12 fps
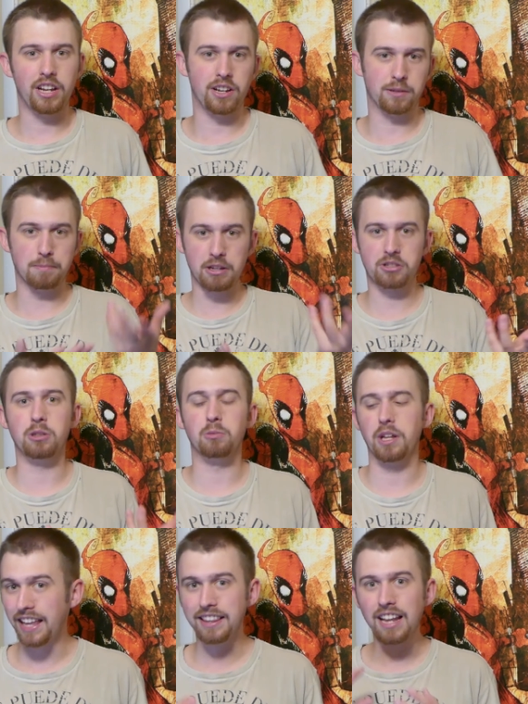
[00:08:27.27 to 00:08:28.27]
is messing
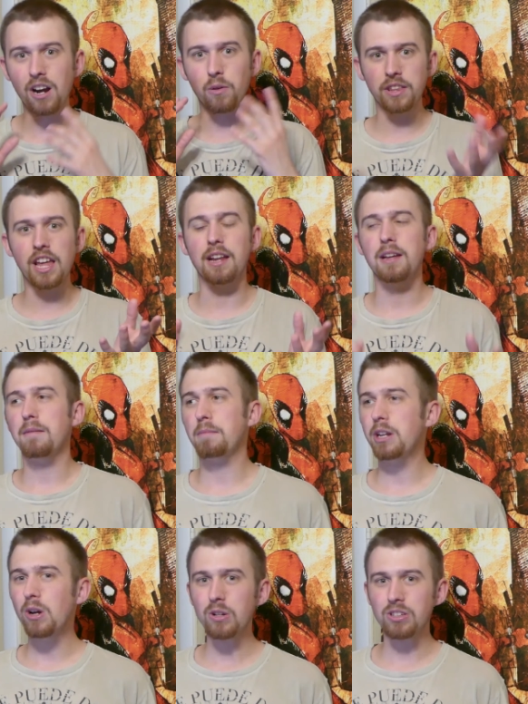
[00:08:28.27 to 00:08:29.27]
with. And not only that,
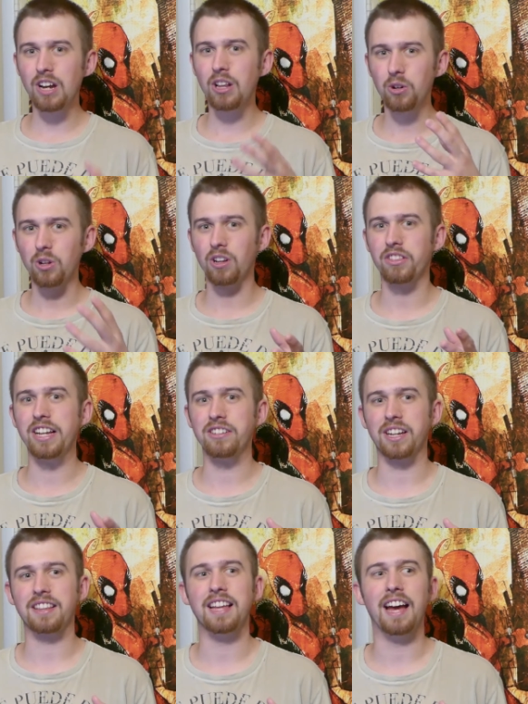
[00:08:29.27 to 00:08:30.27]
but you notice other little
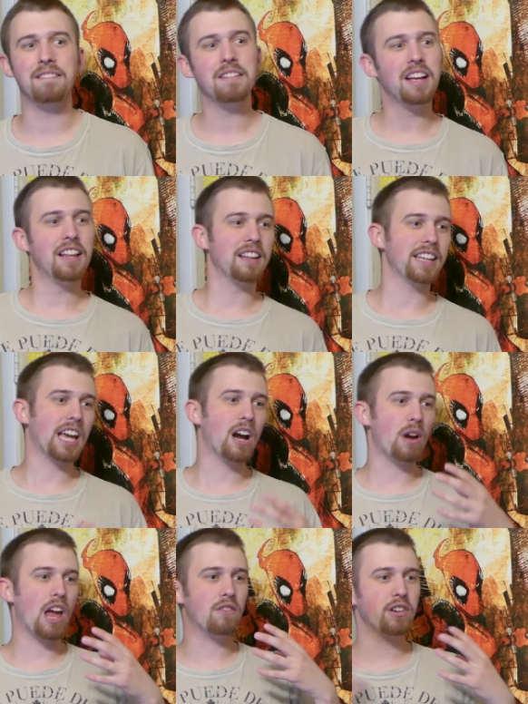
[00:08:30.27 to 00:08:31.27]
things like that. Like
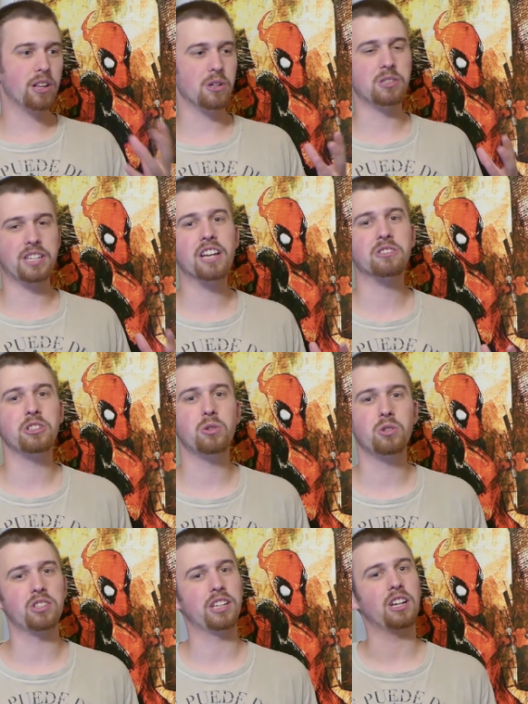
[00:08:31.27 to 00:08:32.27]
how every other assassin
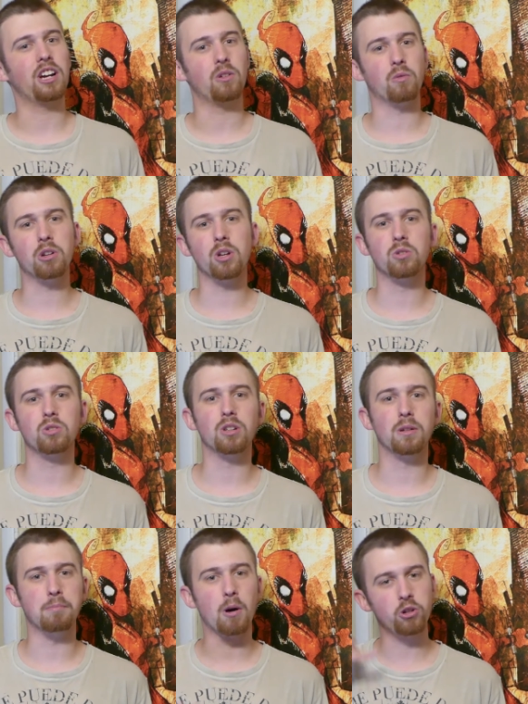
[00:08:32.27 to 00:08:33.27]
uses like one of those
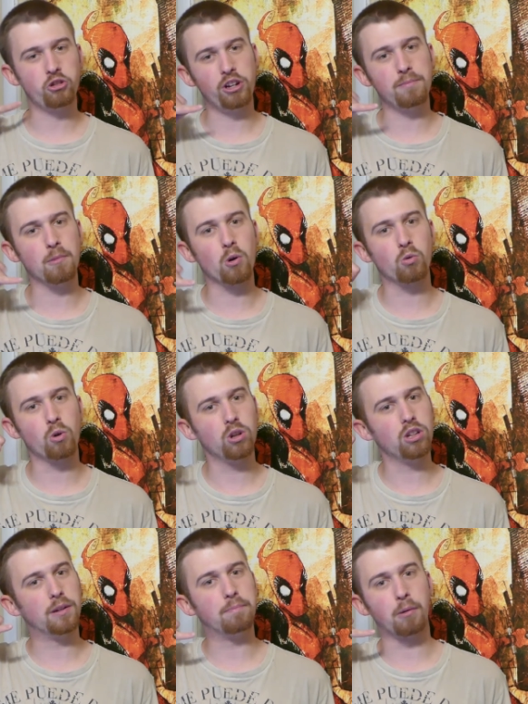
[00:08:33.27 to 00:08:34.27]
little mo cheap
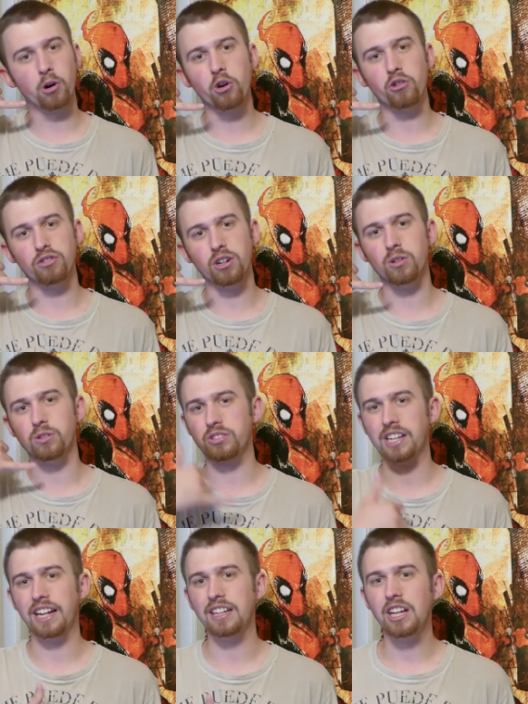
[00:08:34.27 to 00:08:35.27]
Motorola burner phones
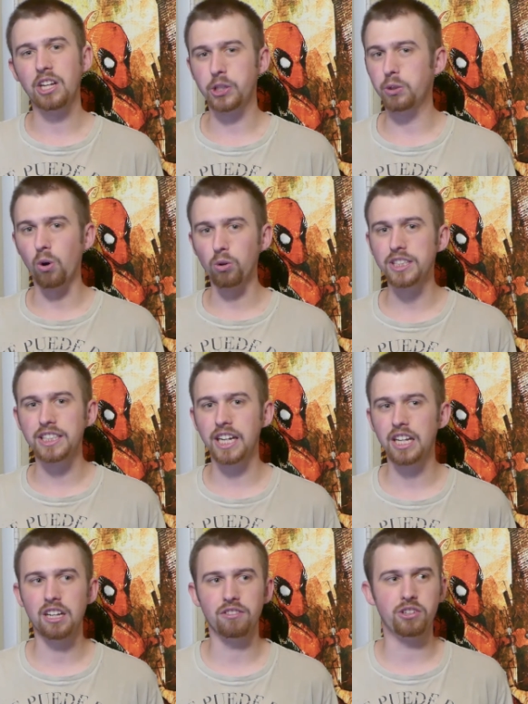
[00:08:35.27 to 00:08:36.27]
that you only
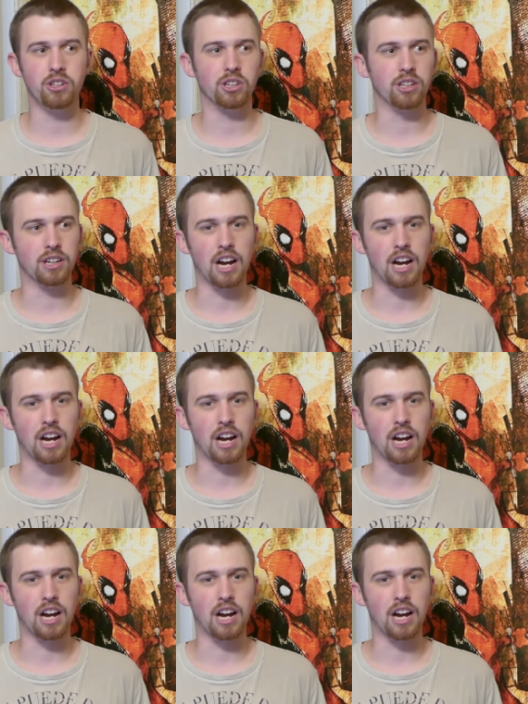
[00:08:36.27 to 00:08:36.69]
get if your